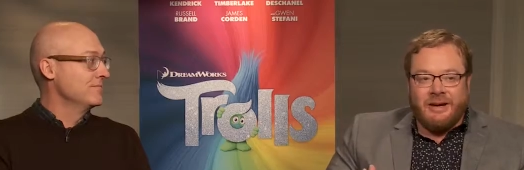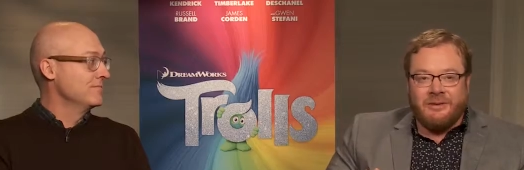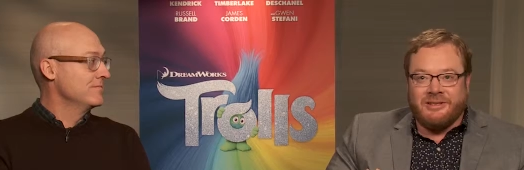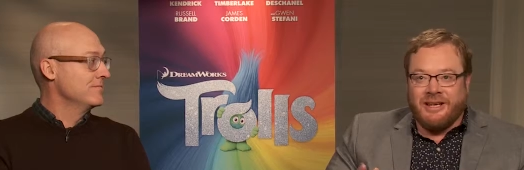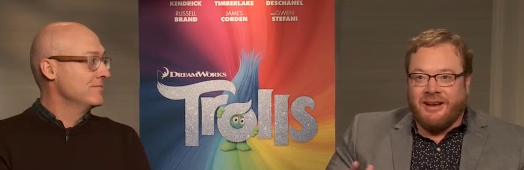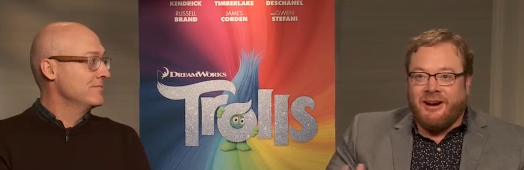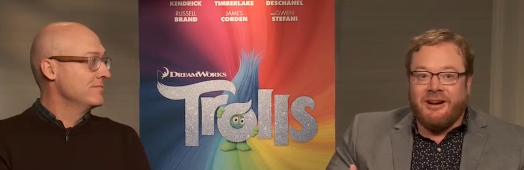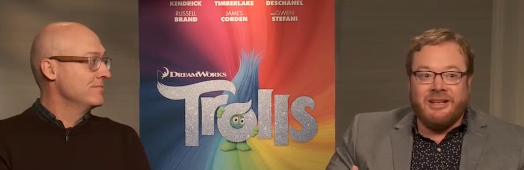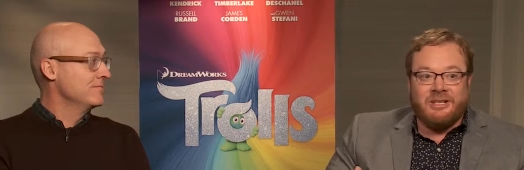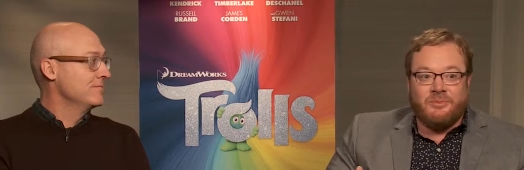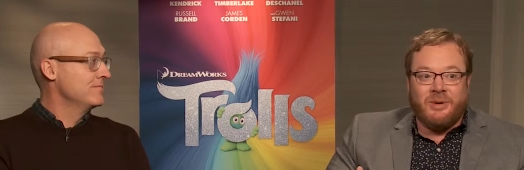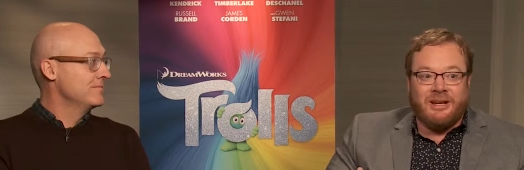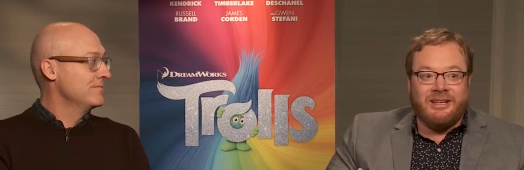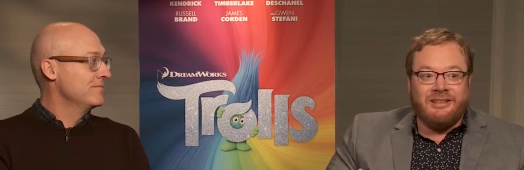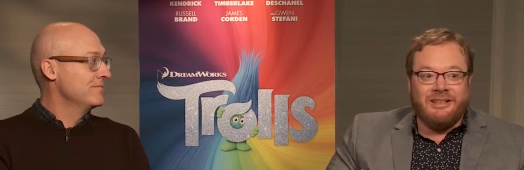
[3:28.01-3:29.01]
Speaker 1: That was like on his
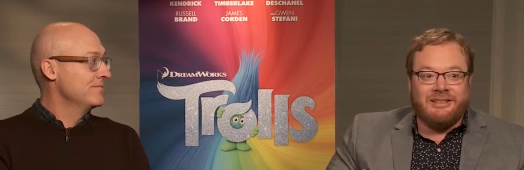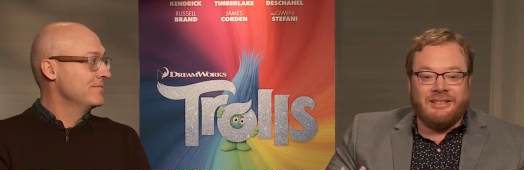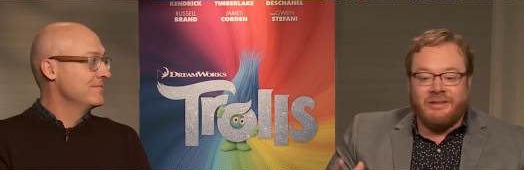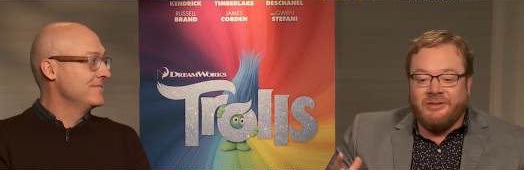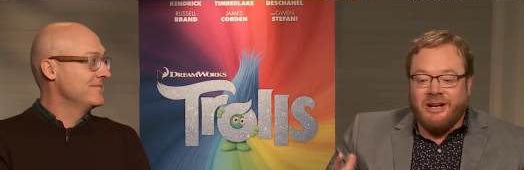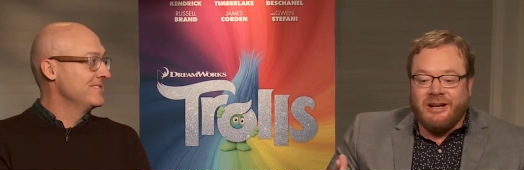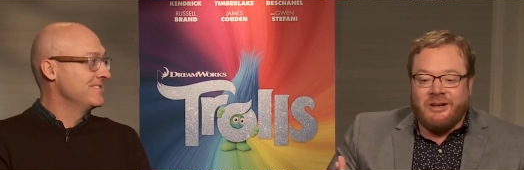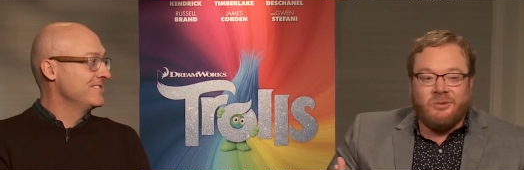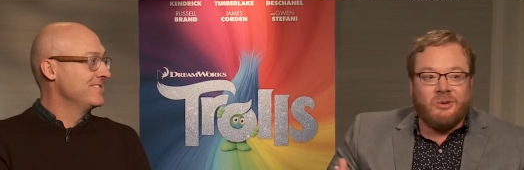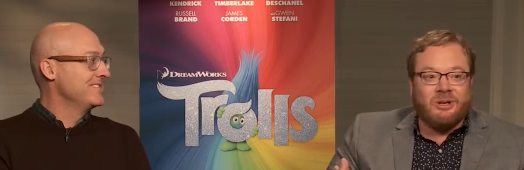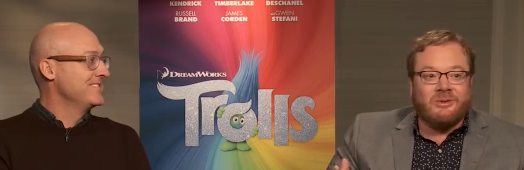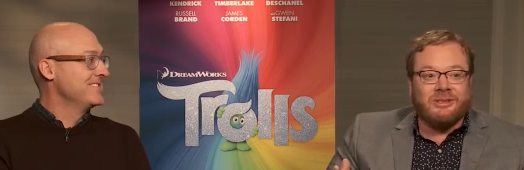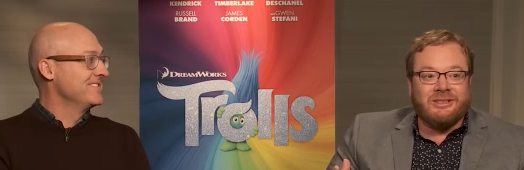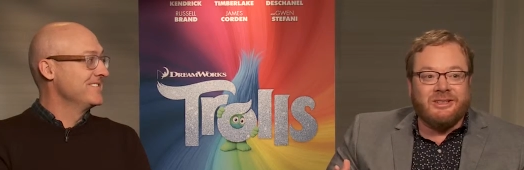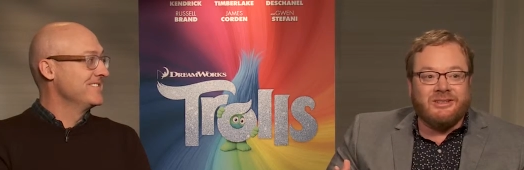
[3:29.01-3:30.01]
bucket list. I've got to
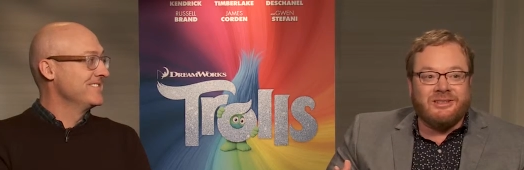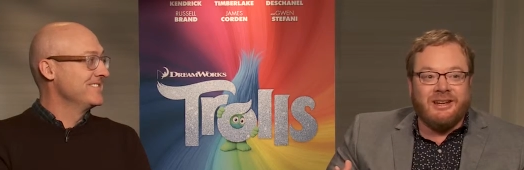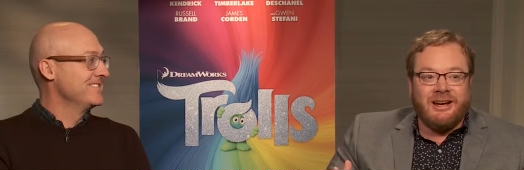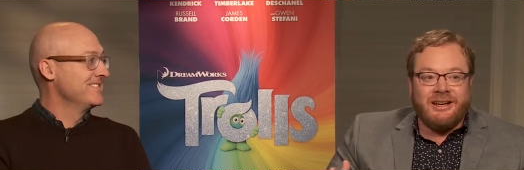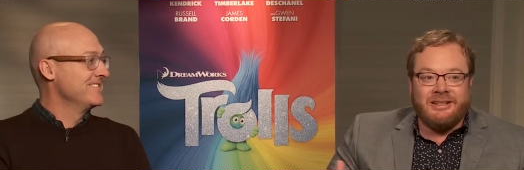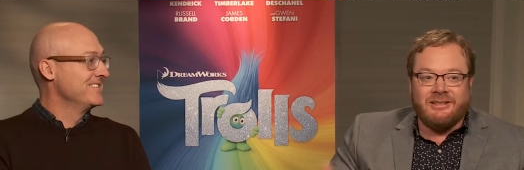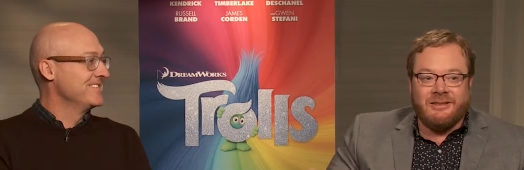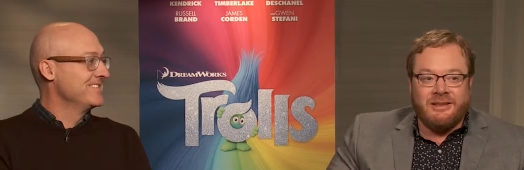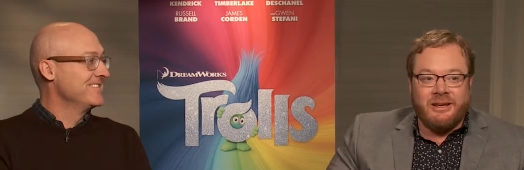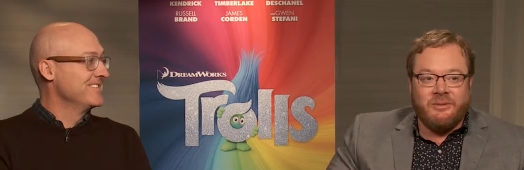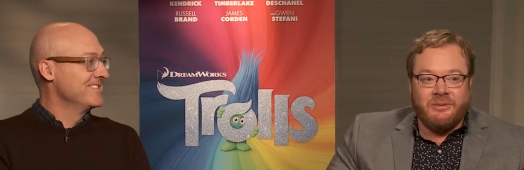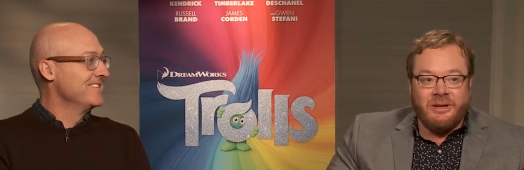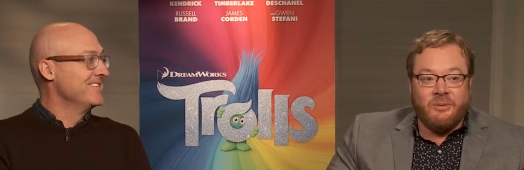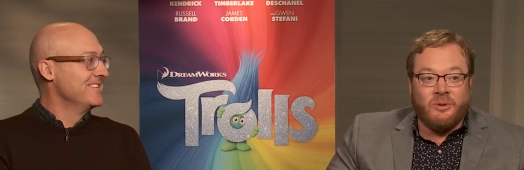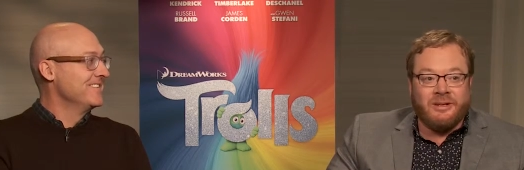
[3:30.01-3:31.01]
work with those guys. So they
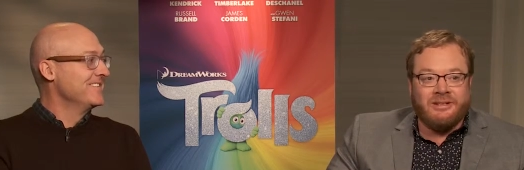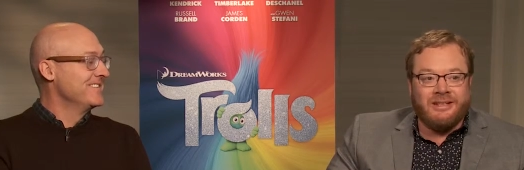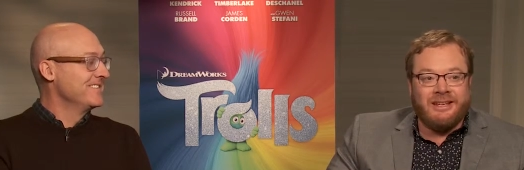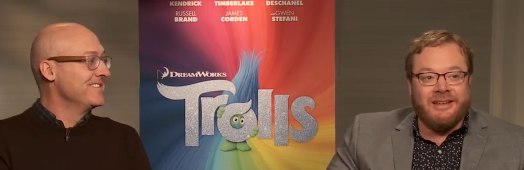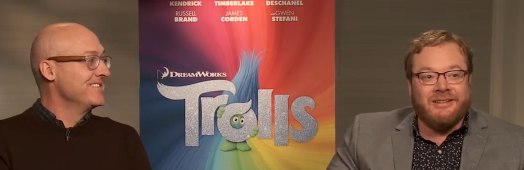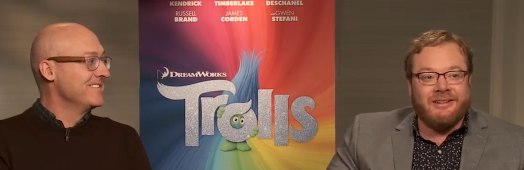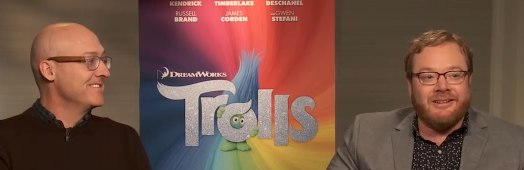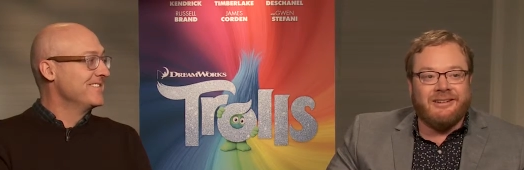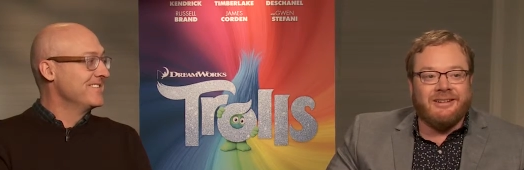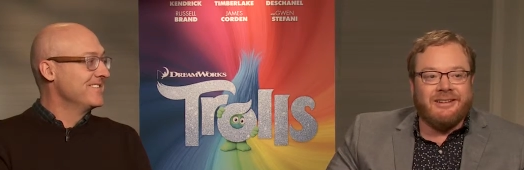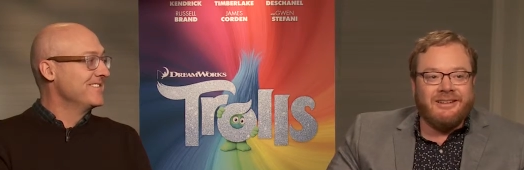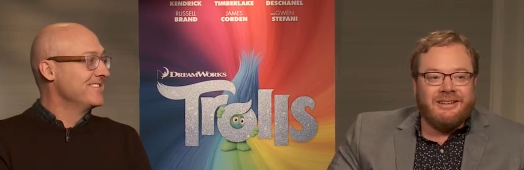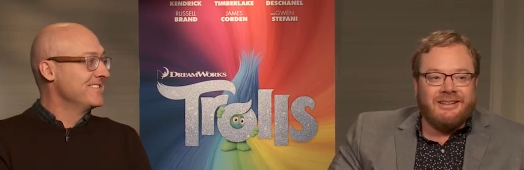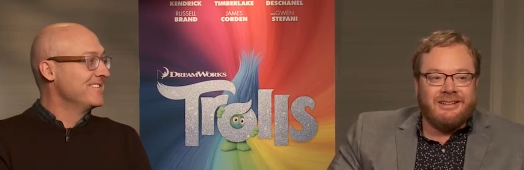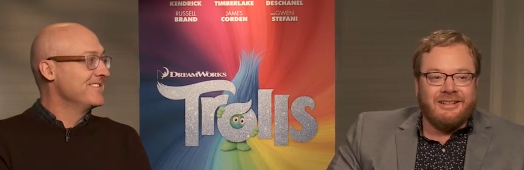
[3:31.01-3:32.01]
they worked together.
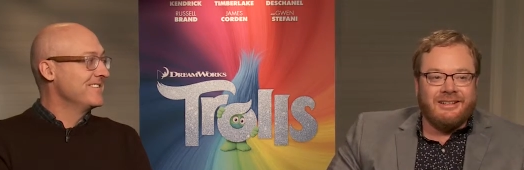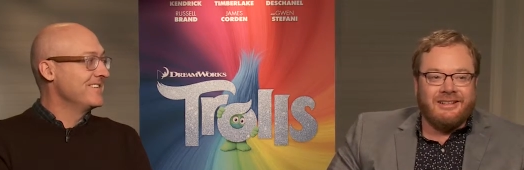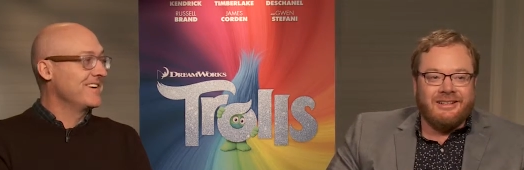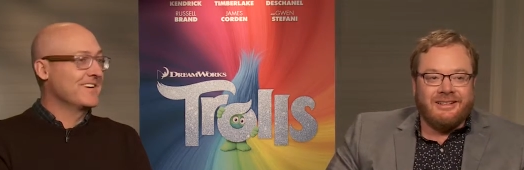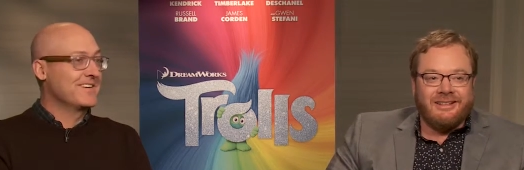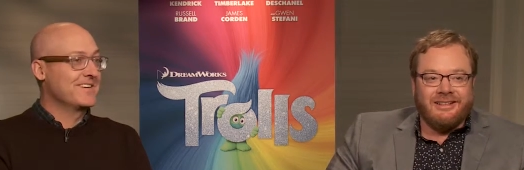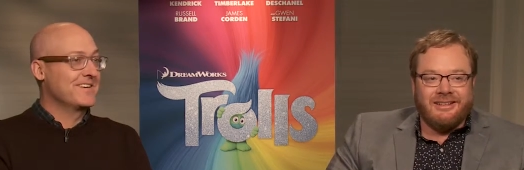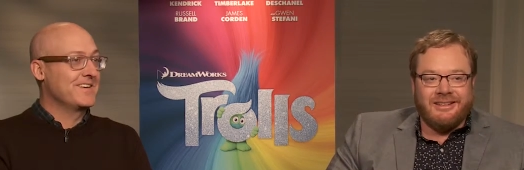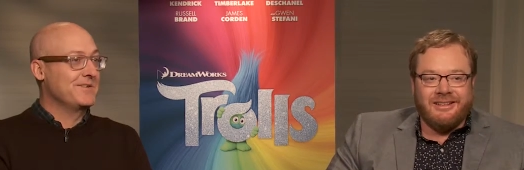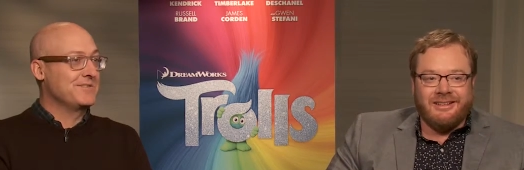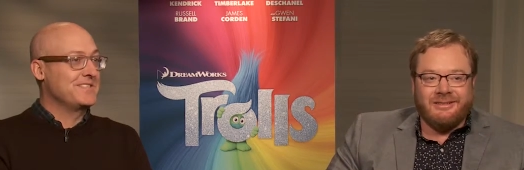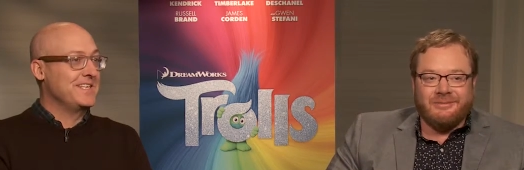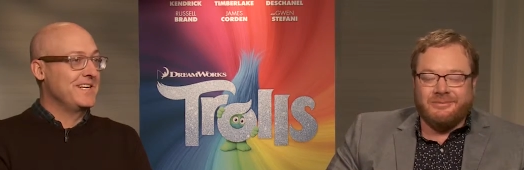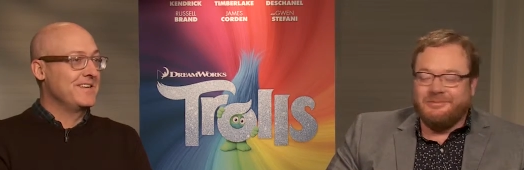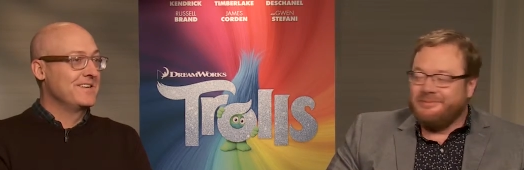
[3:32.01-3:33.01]
Oh my goodness! It
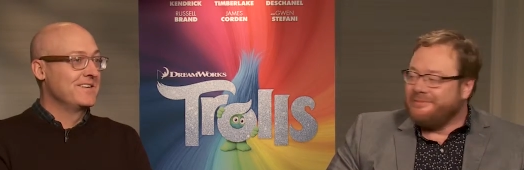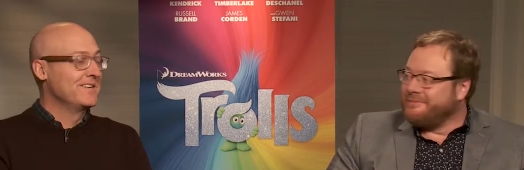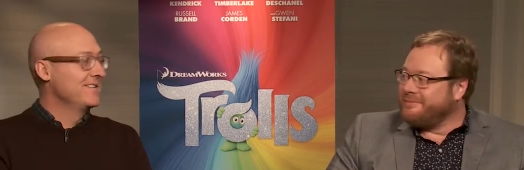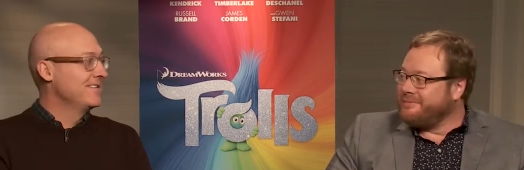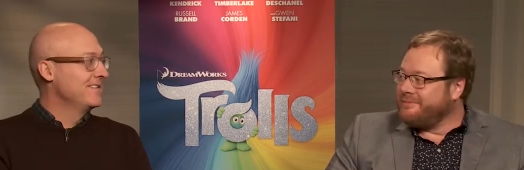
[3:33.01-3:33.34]
was neat.